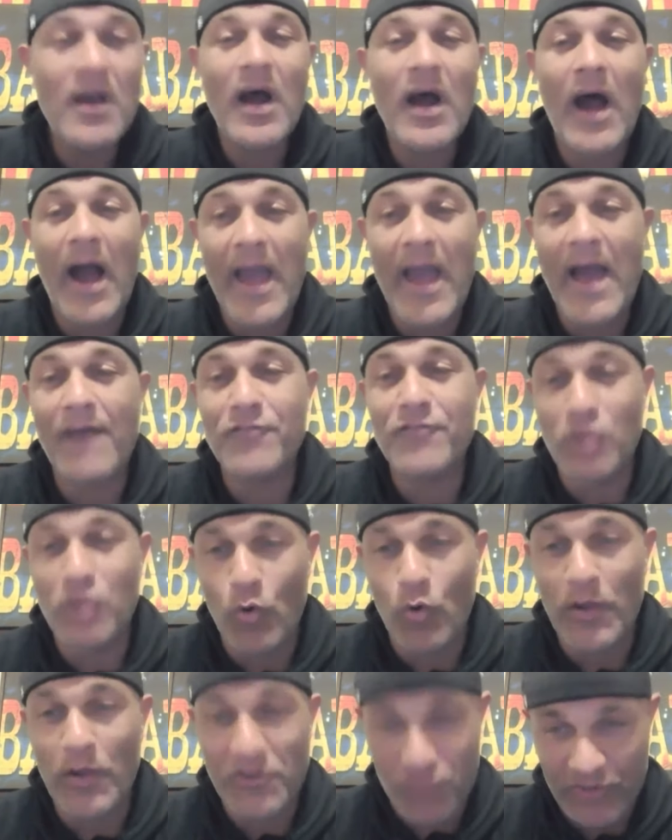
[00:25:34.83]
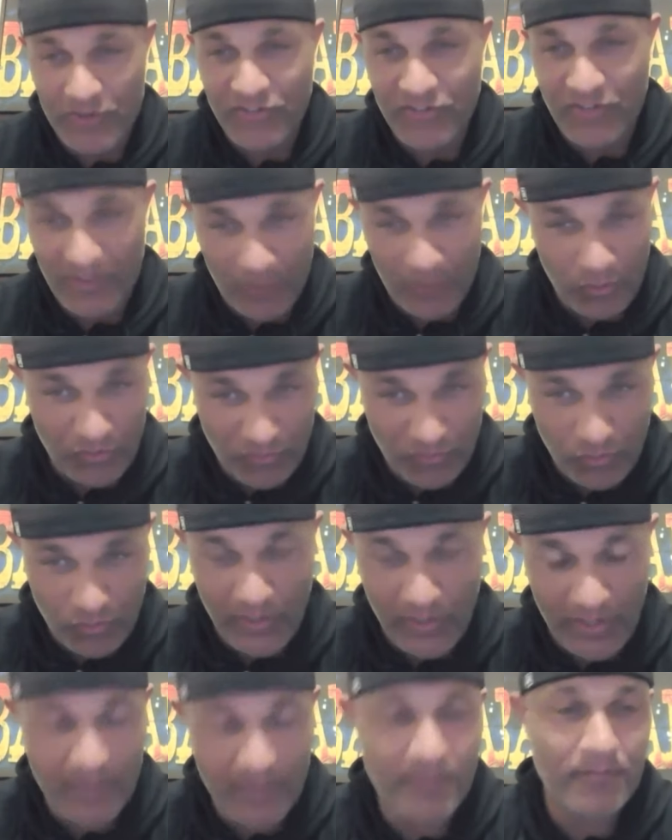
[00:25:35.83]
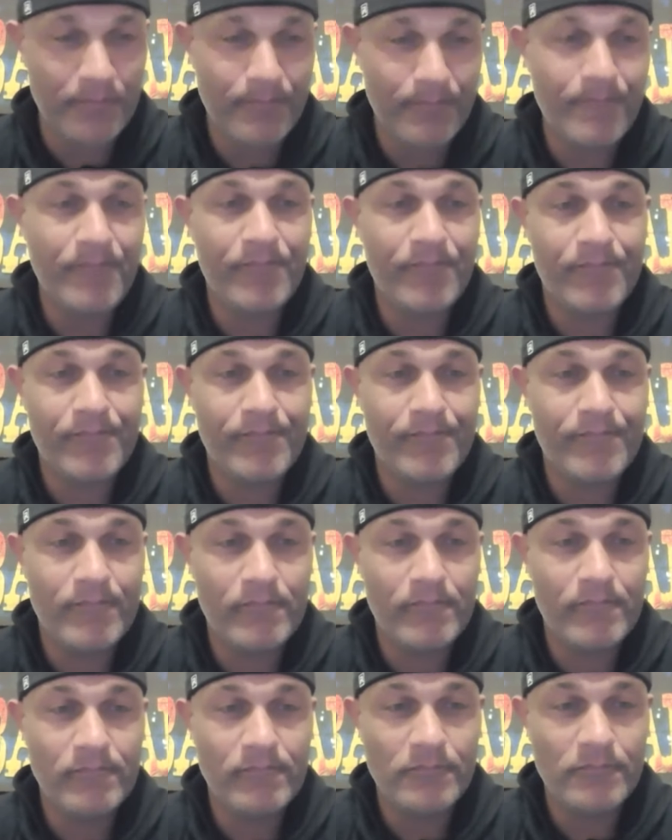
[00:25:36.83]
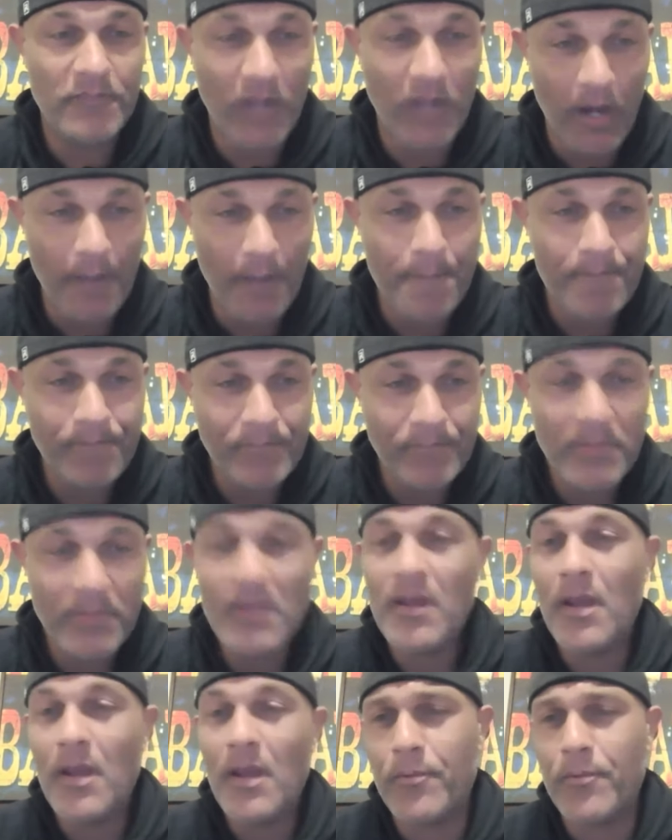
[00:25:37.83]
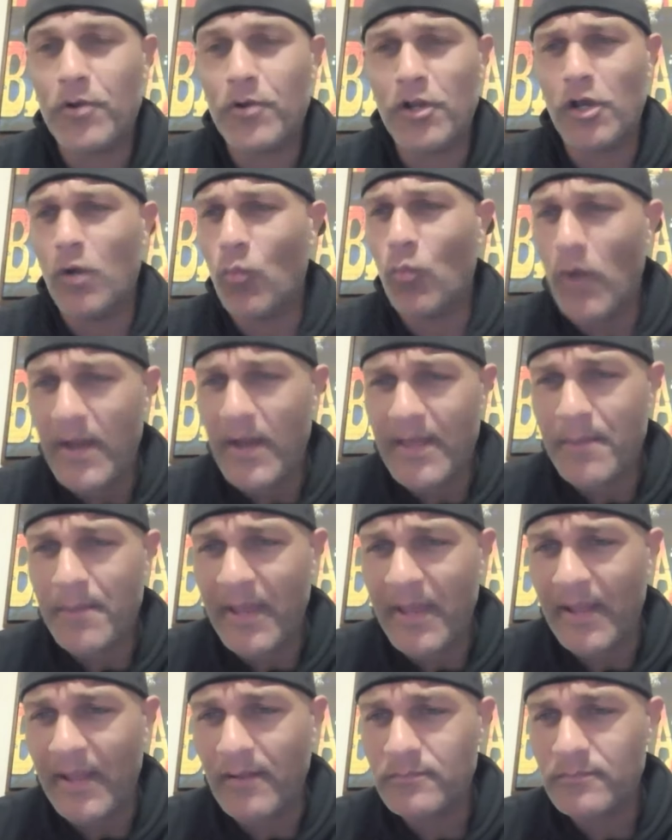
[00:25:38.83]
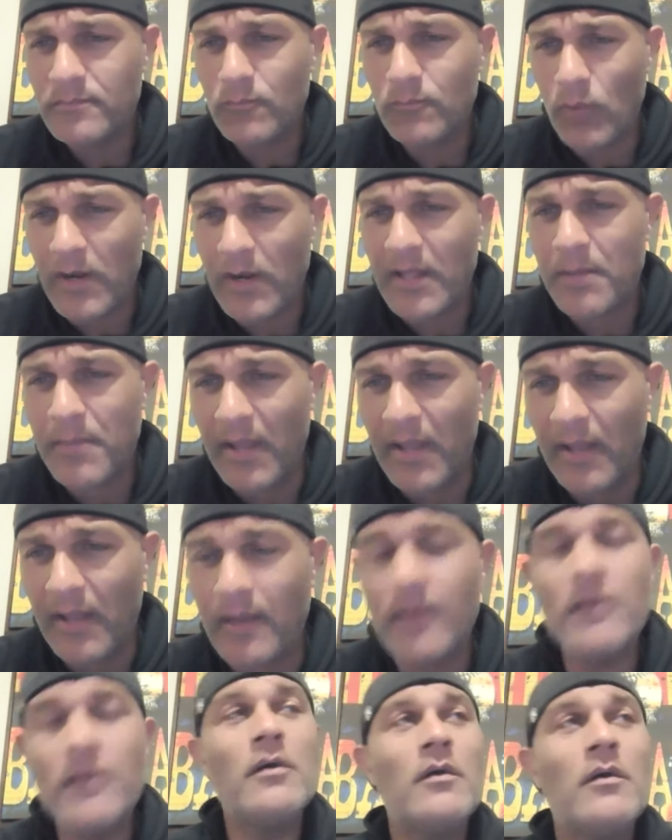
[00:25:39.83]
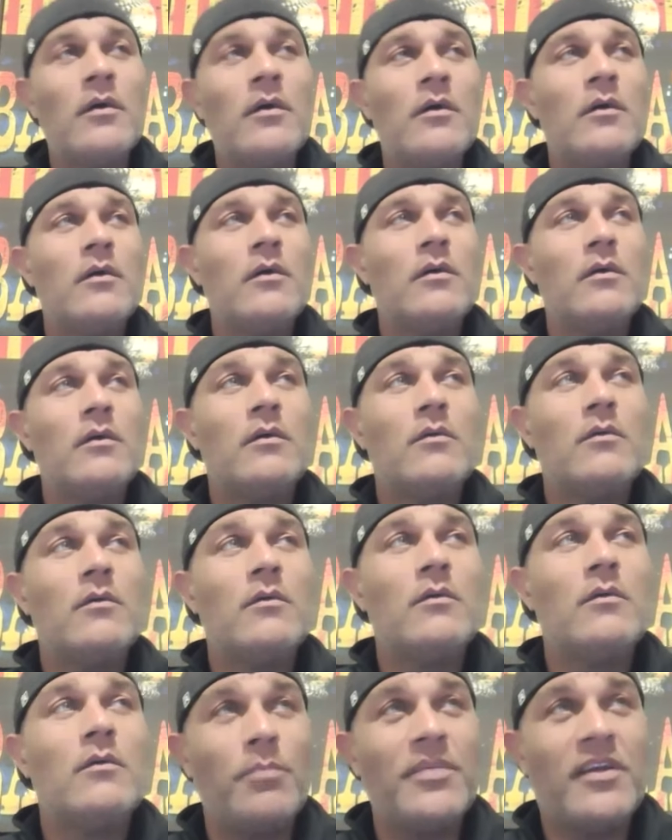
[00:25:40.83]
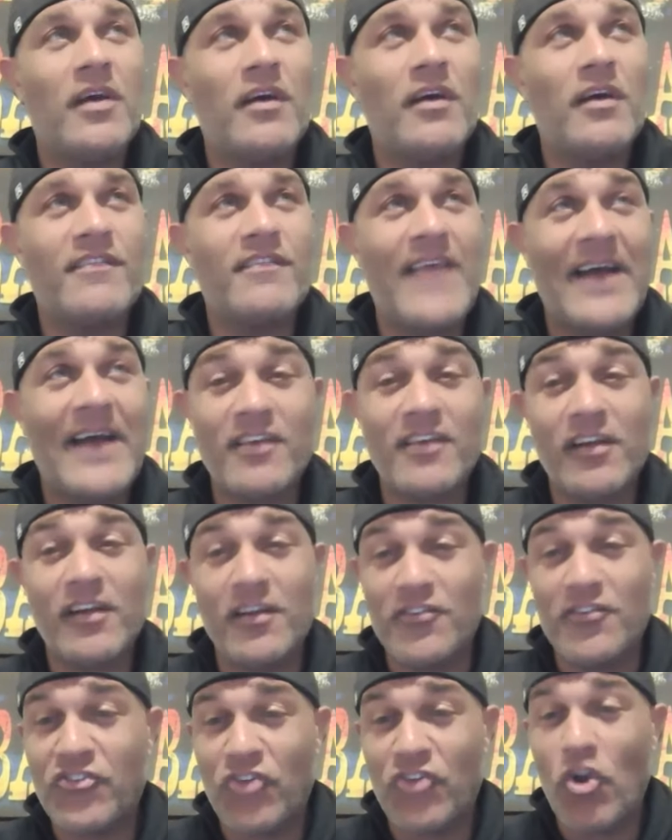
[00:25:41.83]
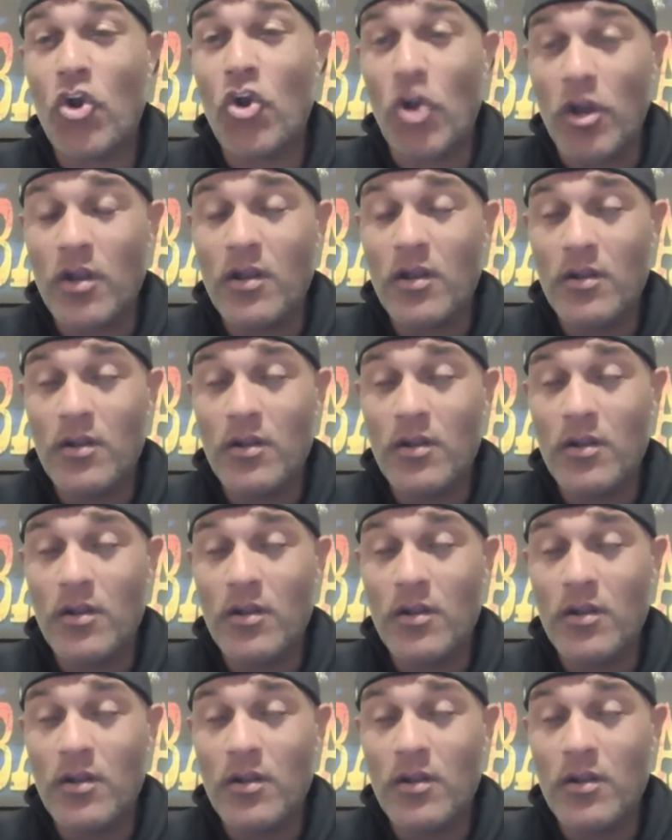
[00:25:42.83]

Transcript: I have no interest in those two kids. None. And people are going to go, what do you mean? What do you mean? Well, because that's a concern.